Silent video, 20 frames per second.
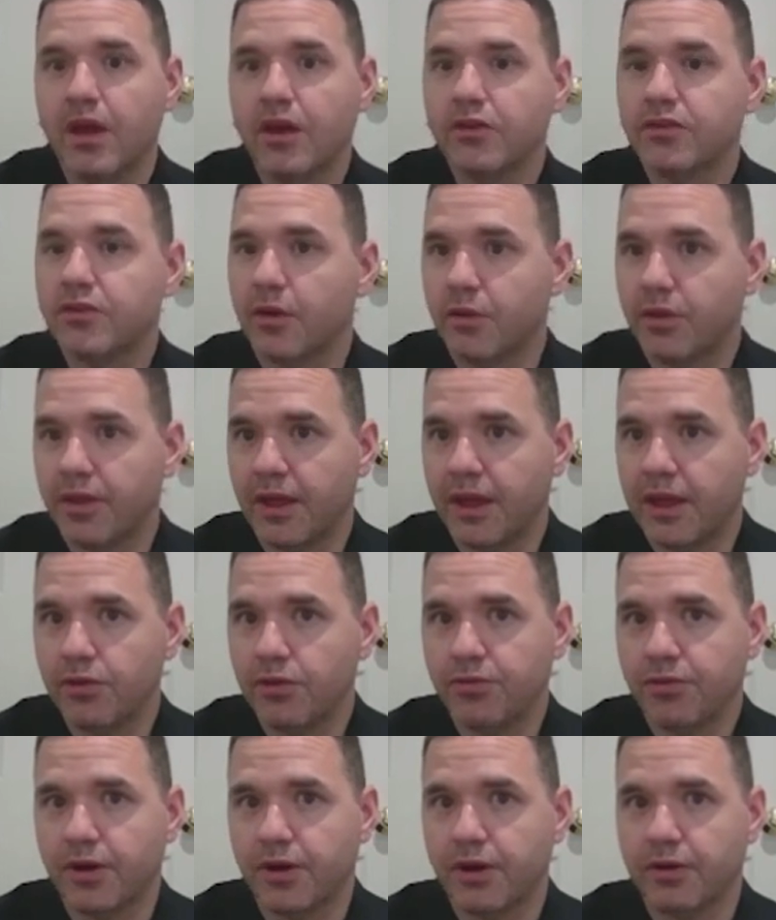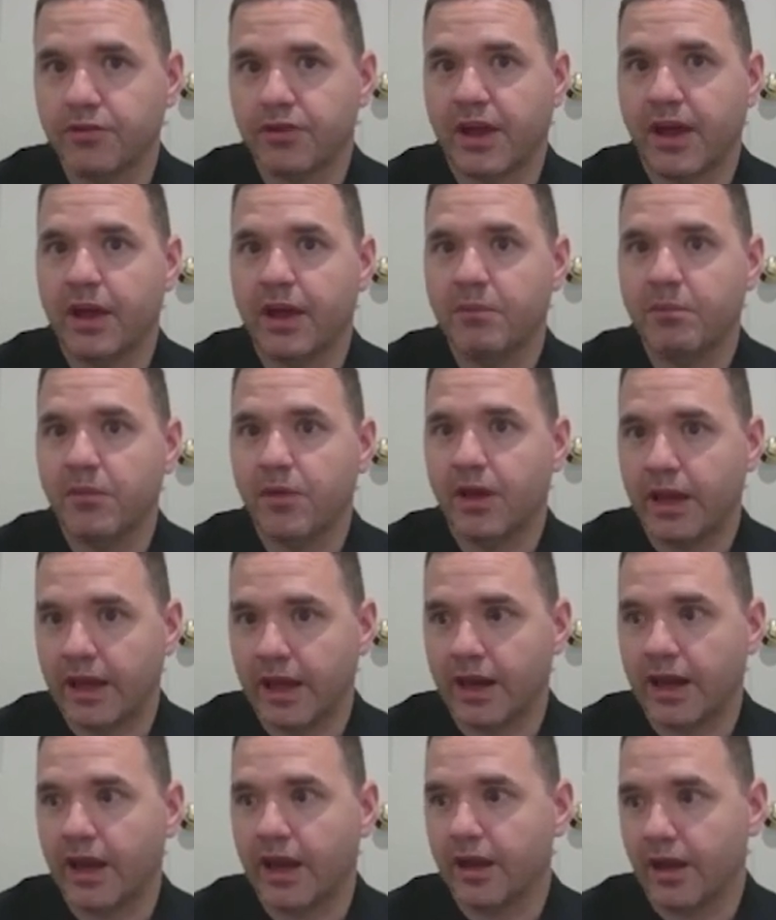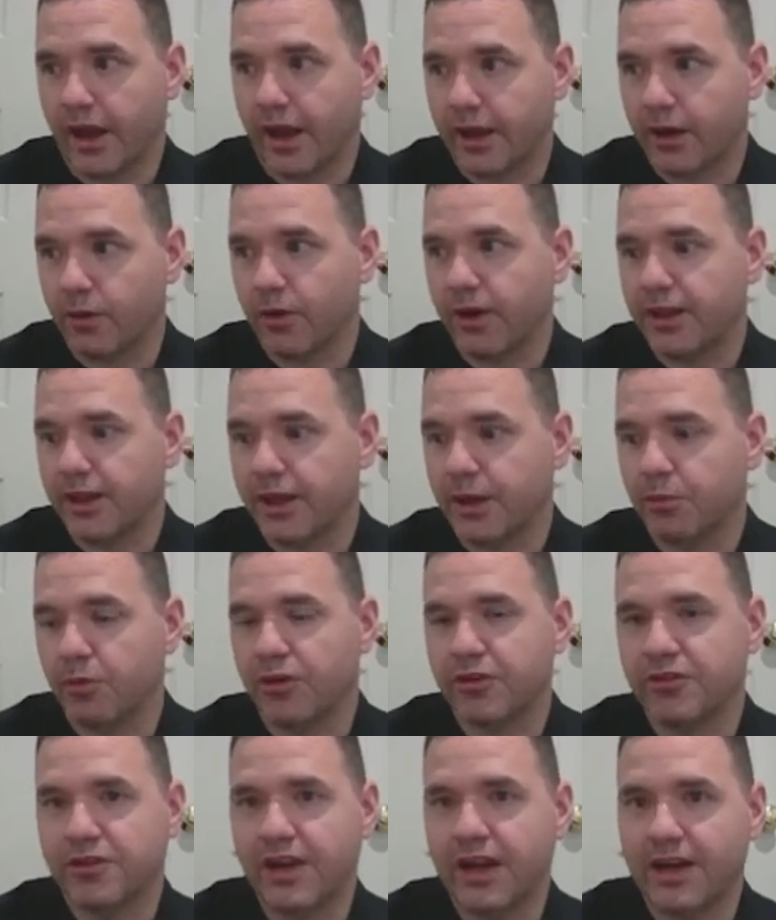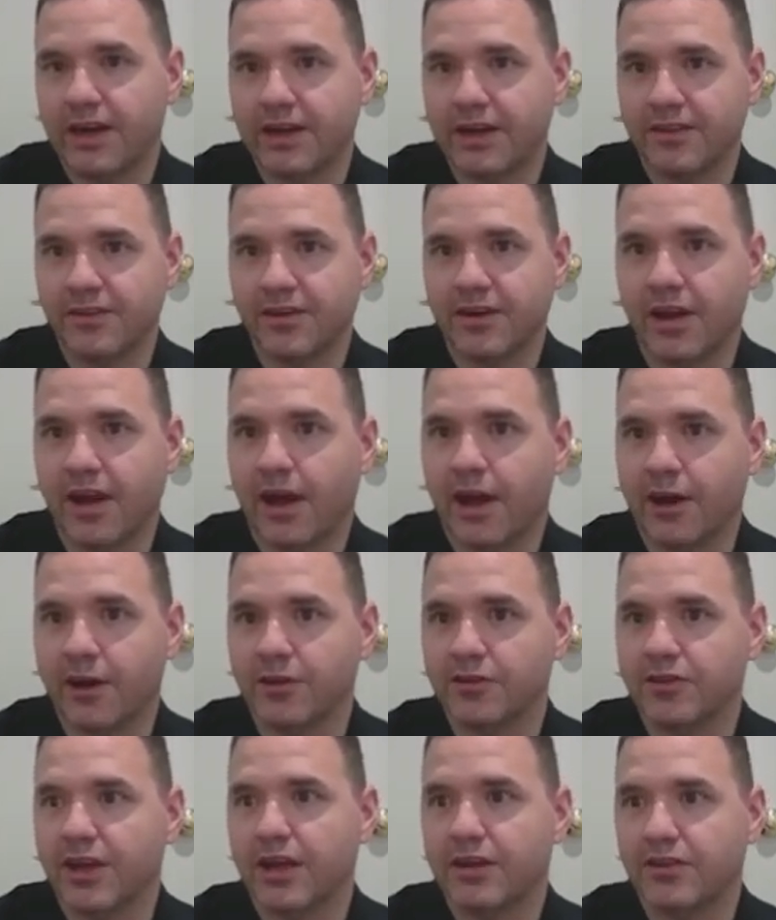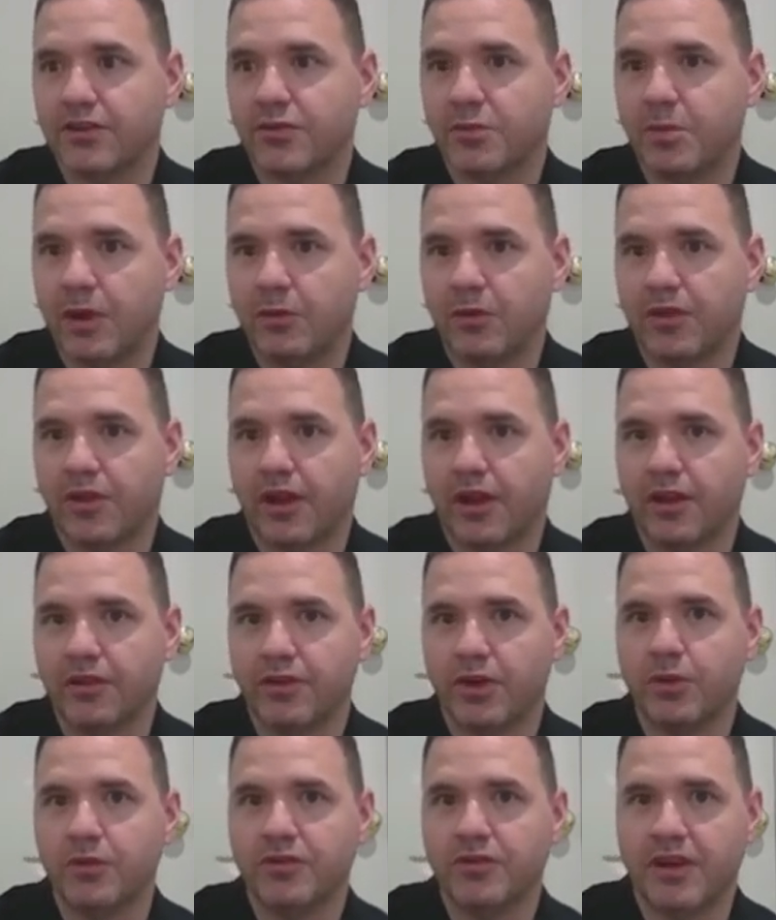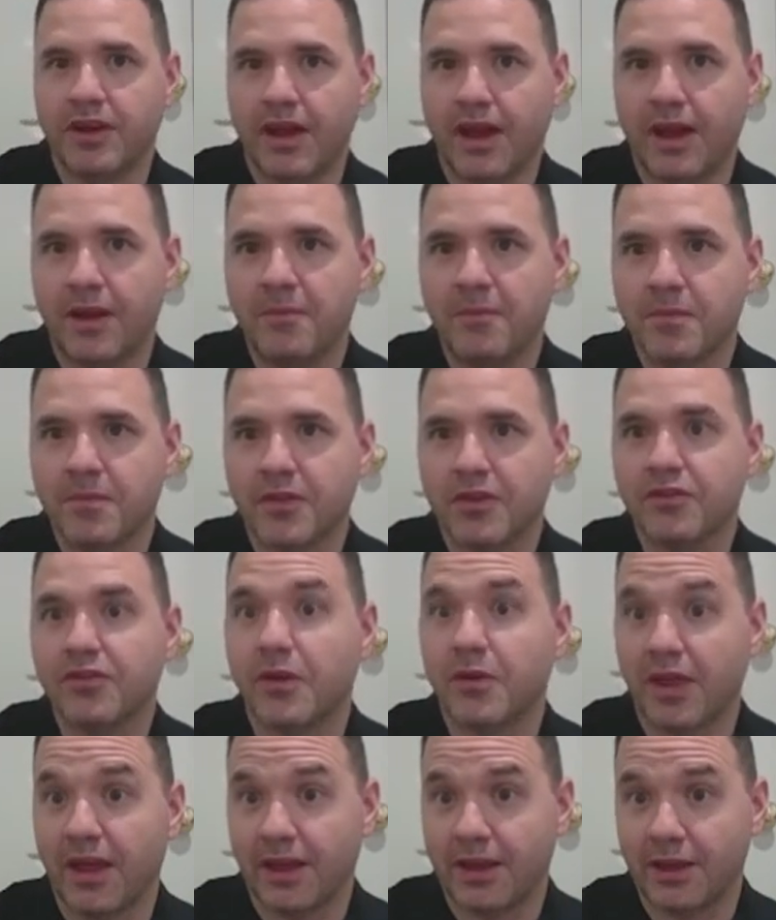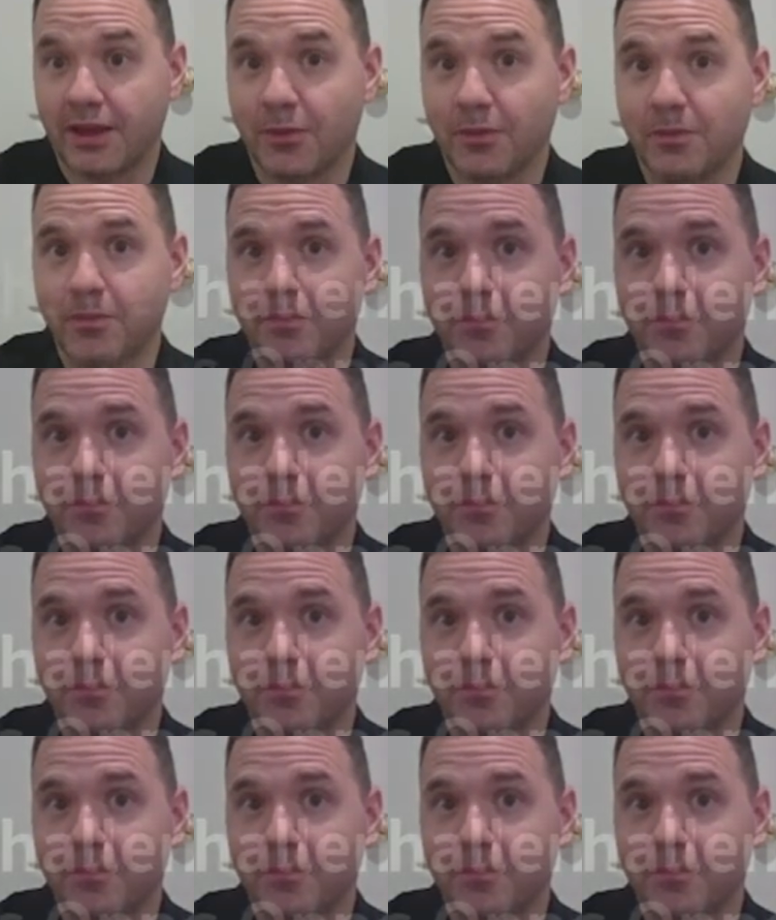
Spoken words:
So thank you for your time. Again, I greatly appreciate it. It's an honor to get to speak with all of you today. So thank you.